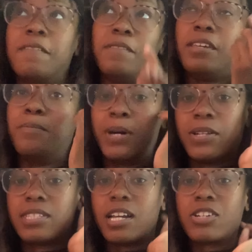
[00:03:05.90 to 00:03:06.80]
of the
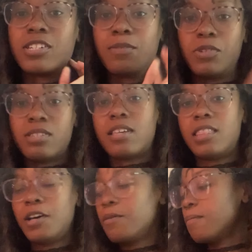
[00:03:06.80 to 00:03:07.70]
about section, which is in
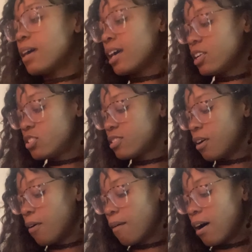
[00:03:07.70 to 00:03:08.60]
the homepage,
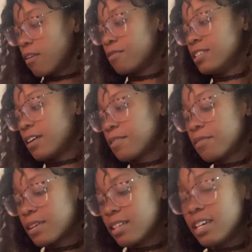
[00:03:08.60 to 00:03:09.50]
so I'll read that really
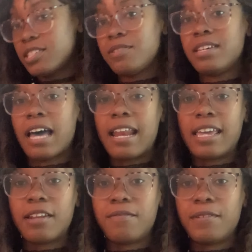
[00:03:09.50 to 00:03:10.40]
quickly so you can kind of
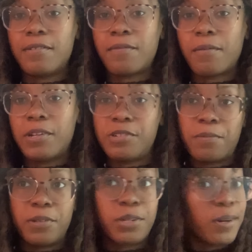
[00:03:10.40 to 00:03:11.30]
get a feel for what
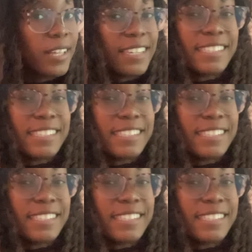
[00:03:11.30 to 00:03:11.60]
Dreamworld Girl is.